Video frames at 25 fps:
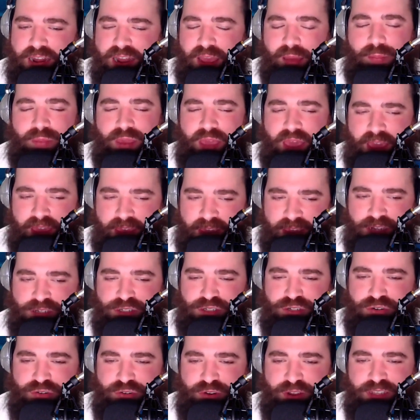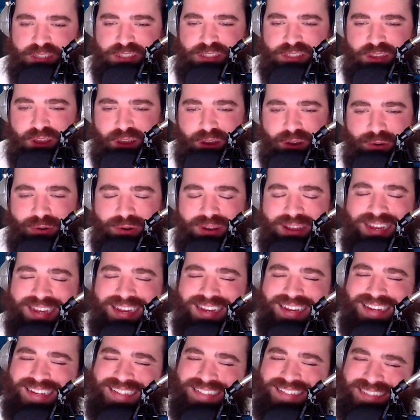NBA history. So,
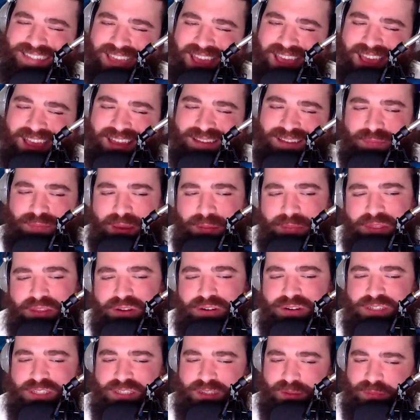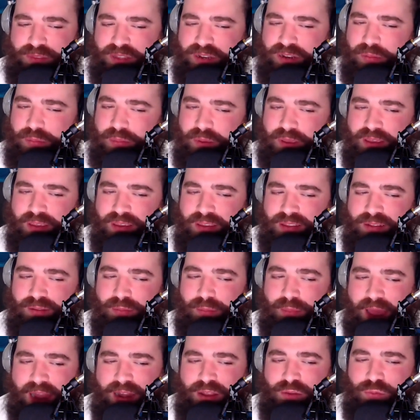yeah, maybe there is something to being
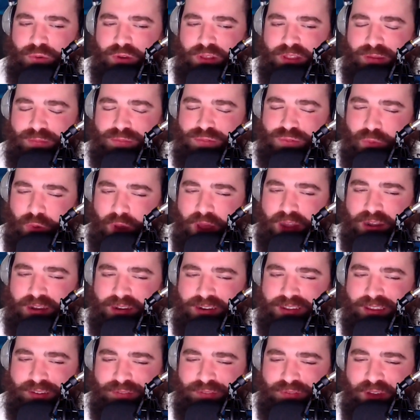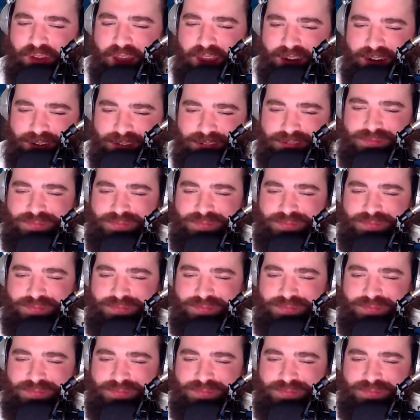Monty Williams wanting to get fired.